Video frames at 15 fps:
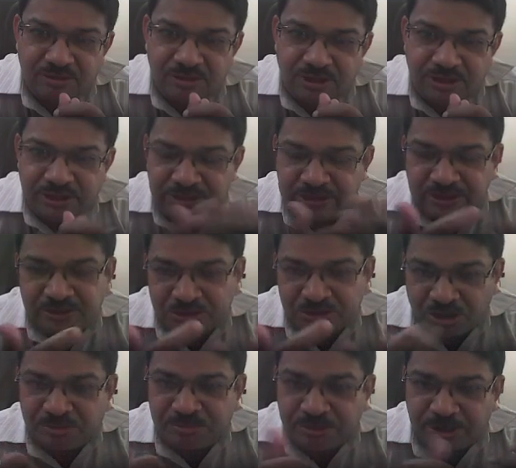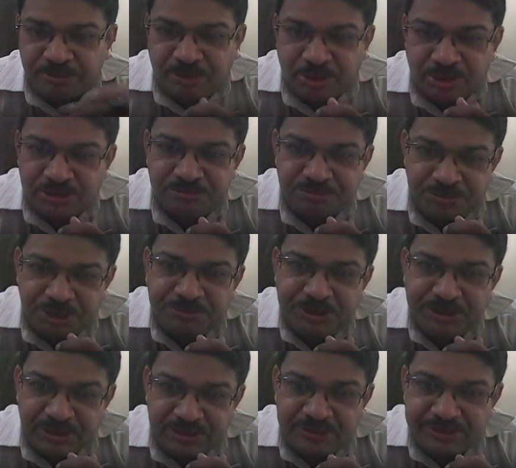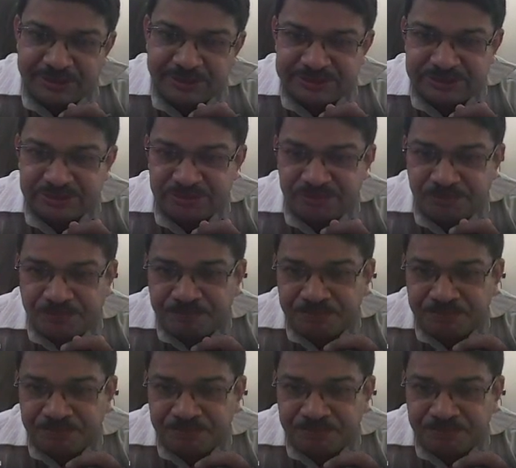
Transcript: either top or bottom may be in tension.